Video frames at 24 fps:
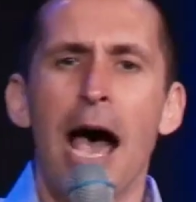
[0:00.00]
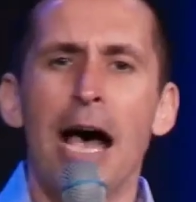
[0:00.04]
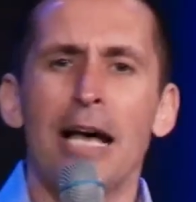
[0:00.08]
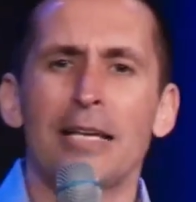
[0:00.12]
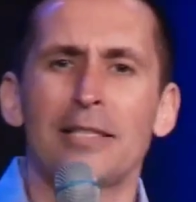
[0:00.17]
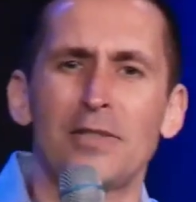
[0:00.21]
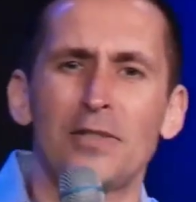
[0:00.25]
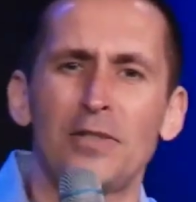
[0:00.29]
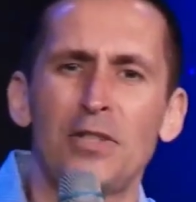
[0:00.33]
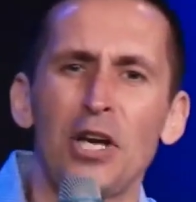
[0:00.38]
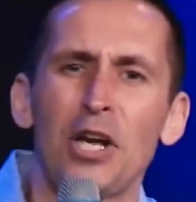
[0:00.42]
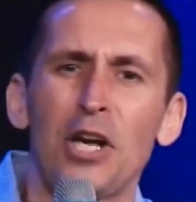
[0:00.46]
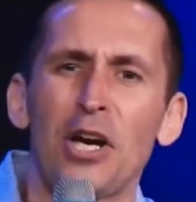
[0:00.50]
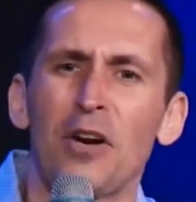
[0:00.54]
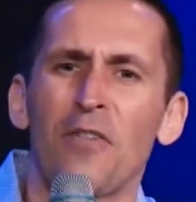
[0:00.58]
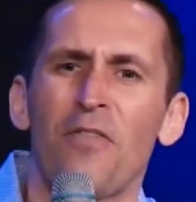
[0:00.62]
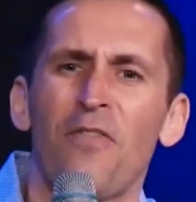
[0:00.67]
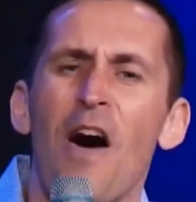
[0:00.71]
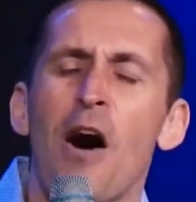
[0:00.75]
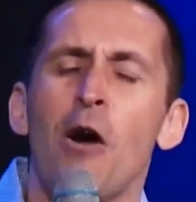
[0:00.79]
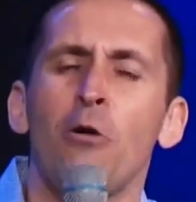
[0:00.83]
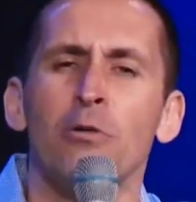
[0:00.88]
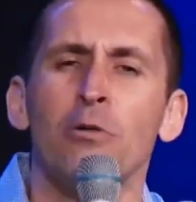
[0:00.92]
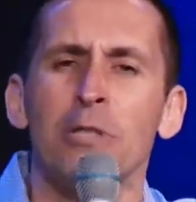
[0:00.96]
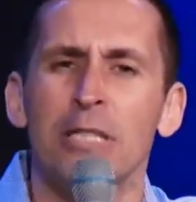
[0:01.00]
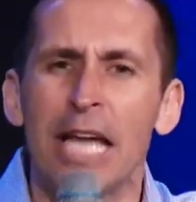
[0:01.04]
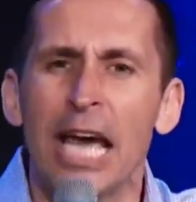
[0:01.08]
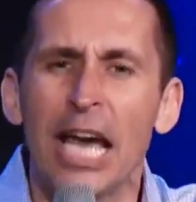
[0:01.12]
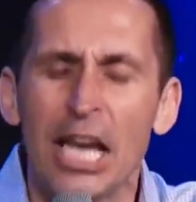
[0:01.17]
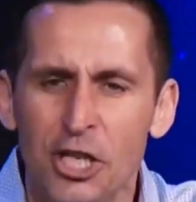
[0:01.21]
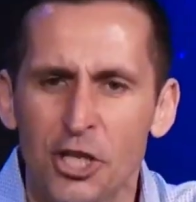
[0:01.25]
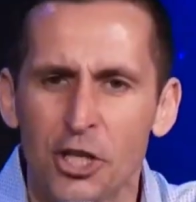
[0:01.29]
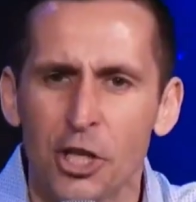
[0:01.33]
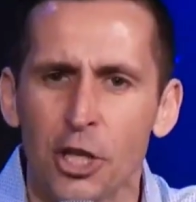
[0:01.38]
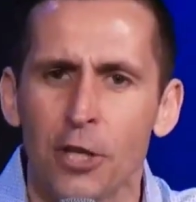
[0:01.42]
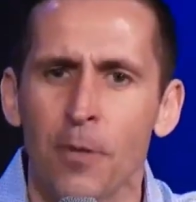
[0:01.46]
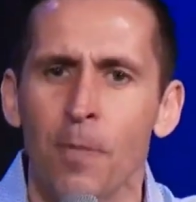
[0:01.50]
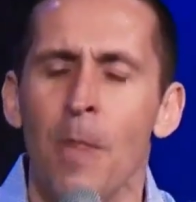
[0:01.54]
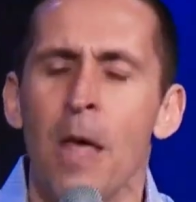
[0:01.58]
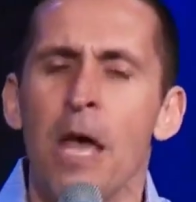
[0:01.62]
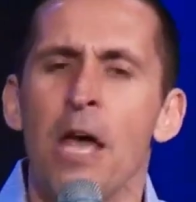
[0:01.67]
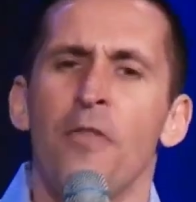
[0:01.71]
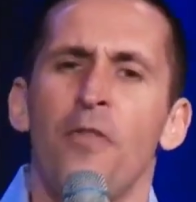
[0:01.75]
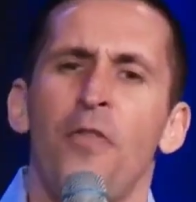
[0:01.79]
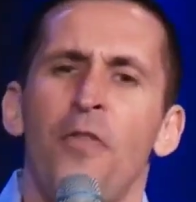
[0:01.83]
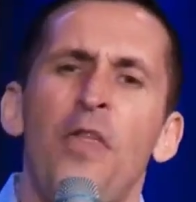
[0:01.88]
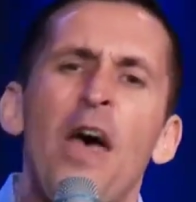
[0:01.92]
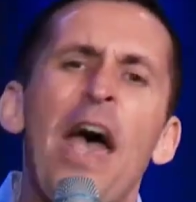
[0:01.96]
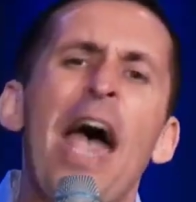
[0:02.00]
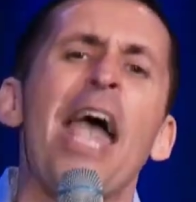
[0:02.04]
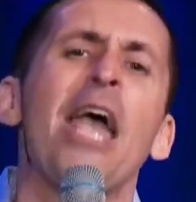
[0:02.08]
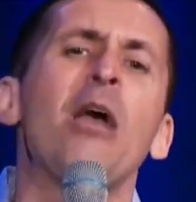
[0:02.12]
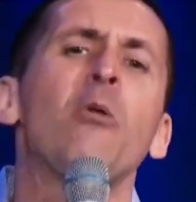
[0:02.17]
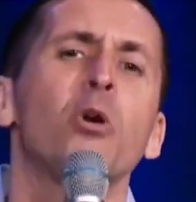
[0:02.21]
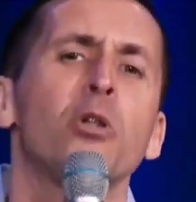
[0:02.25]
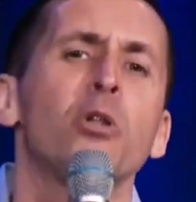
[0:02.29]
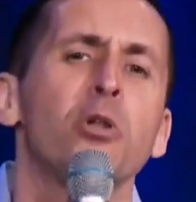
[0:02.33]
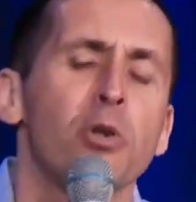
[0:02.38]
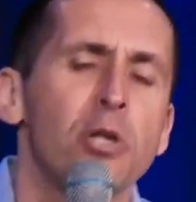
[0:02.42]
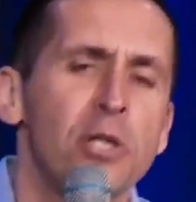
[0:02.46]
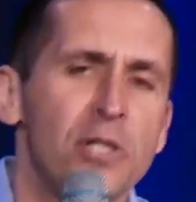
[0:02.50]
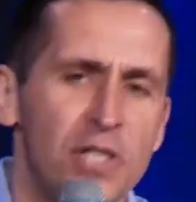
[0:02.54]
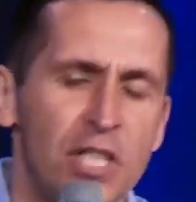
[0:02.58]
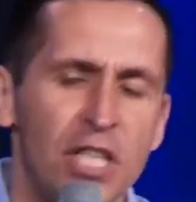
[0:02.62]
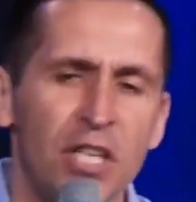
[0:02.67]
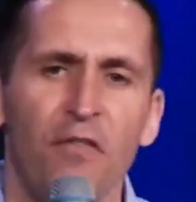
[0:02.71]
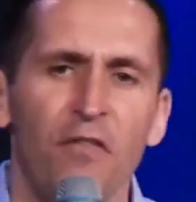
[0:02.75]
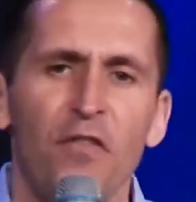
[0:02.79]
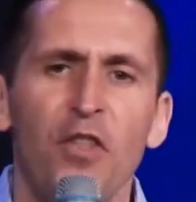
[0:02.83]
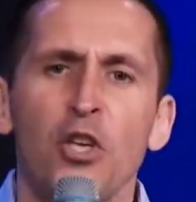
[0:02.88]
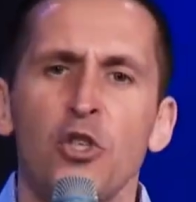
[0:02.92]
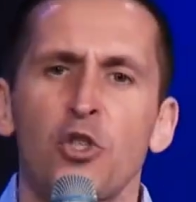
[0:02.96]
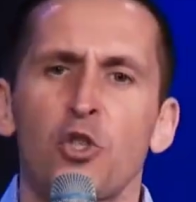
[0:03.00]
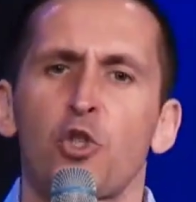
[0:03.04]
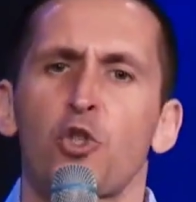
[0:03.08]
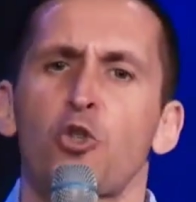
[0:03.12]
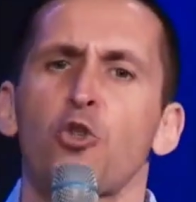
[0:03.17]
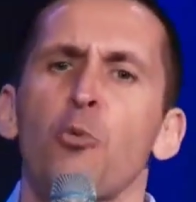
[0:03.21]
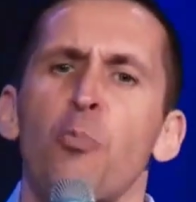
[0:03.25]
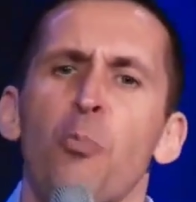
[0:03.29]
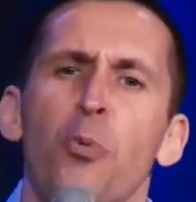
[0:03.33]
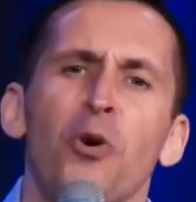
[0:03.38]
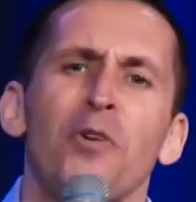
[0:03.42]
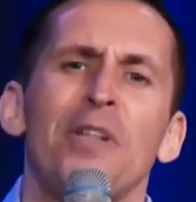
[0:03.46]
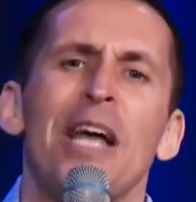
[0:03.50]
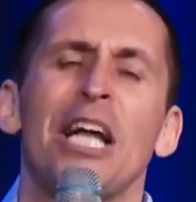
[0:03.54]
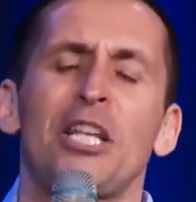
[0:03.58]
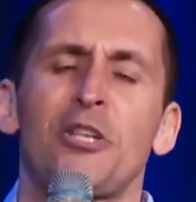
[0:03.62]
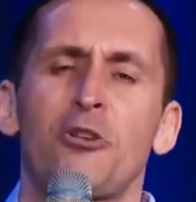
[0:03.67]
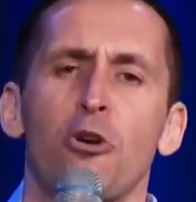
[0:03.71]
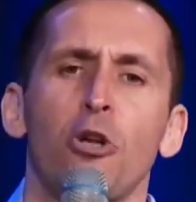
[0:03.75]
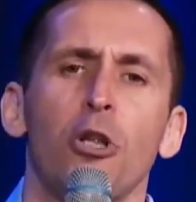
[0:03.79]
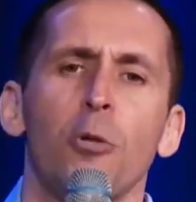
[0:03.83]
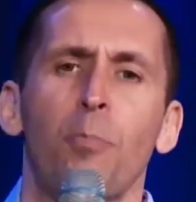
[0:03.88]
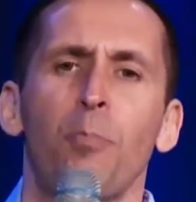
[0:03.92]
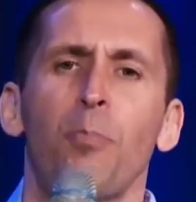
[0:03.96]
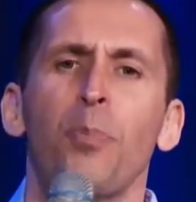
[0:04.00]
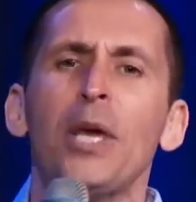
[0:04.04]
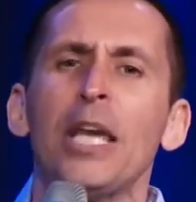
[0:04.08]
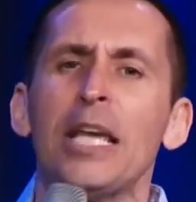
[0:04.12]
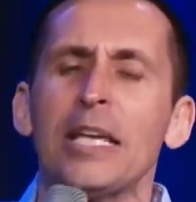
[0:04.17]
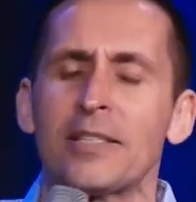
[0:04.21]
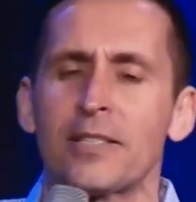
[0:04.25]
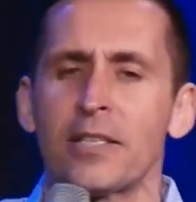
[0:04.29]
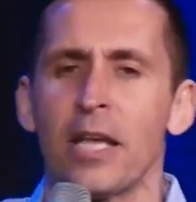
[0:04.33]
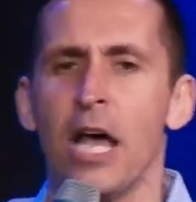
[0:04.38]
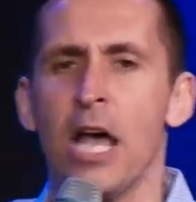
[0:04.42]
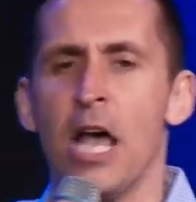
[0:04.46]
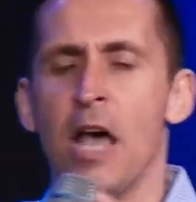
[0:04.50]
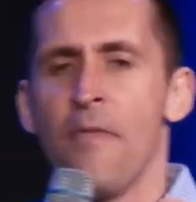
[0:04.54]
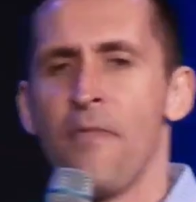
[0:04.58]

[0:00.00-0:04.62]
as their foundation, they will receive this supernatural peace.